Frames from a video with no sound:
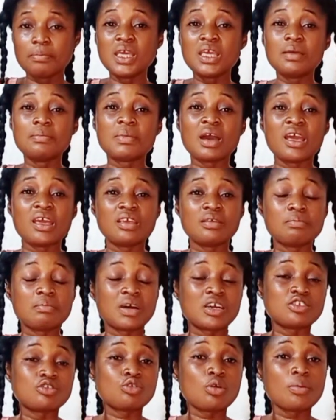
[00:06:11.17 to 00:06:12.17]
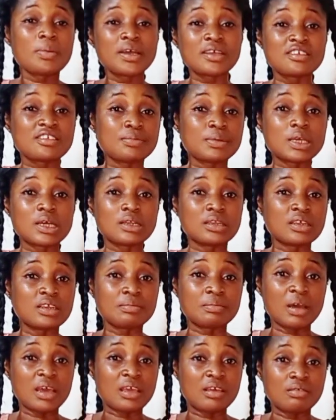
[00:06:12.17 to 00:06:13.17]
me, my stomach is bigger than
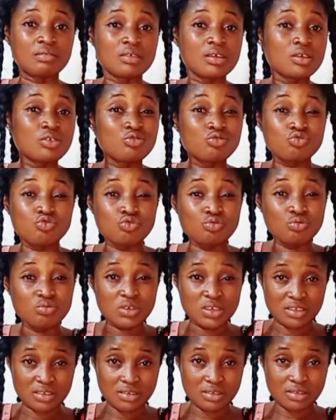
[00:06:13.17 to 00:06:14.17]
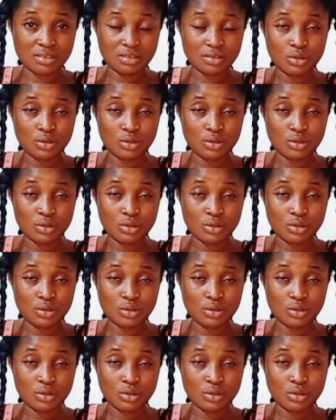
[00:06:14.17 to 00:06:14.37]
my true waist.